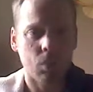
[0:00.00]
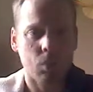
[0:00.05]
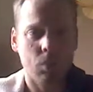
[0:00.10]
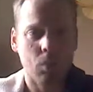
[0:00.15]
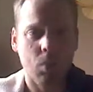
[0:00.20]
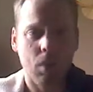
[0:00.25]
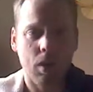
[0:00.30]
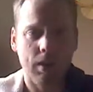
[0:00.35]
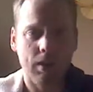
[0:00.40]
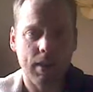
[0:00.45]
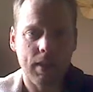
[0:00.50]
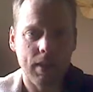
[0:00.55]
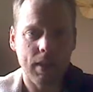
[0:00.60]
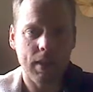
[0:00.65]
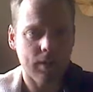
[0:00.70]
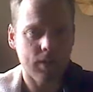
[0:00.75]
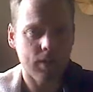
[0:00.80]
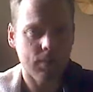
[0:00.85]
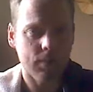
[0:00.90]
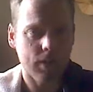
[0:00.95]
what kind
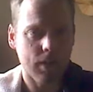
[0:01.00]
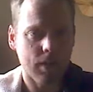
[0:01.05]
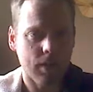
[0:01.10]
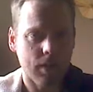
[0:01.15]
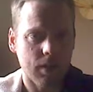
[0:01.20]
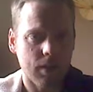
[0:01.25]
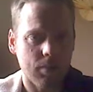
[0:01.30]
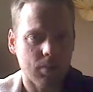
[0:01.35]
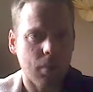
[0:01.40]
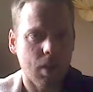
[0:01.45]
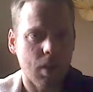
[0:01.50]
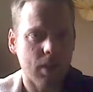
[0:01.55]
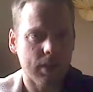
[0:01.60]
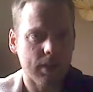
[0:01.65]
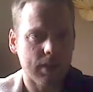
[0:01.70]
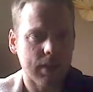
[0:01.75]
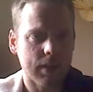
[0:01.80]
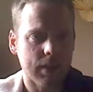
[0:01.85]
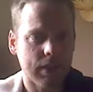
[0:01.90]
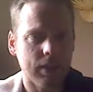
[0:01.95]
of
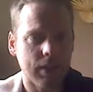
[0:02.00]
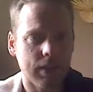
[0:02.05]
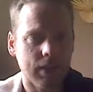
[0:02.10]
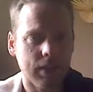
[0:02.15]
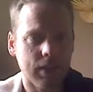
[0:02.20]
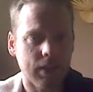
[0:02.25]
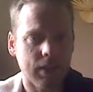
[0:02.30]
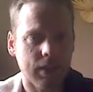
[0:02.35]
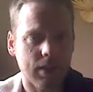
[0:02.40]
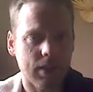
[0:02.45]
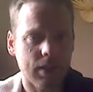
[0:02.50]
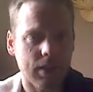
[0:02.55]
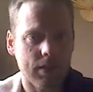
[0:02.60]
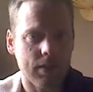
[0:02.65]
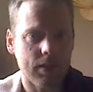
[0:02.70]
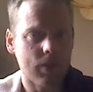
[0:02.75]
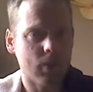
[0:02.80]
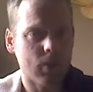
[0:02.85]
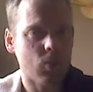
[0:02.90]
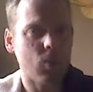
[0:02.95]
monetary
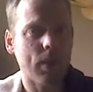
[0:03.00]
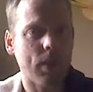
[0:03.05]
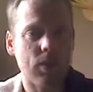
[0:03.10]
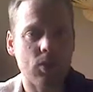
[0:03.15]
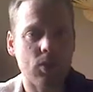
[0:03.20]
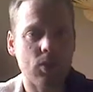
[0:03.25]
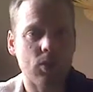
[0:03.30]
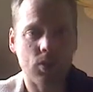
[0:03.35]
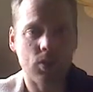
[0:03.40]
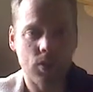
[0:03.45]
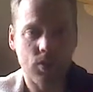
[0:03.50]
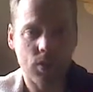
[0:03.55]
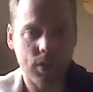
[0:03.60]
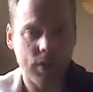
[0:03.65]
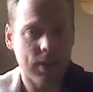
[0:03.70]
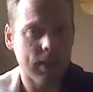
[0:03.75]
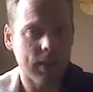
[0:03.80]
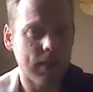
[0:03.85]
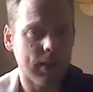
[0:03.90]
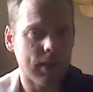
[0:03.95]
situation you're
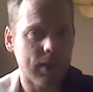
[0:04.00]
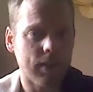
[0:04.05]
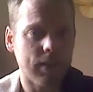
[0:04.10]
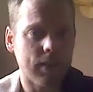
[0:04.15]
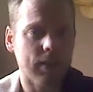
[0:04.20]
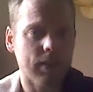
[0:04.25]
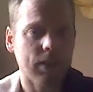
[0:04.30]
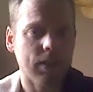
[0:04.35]
sitting in.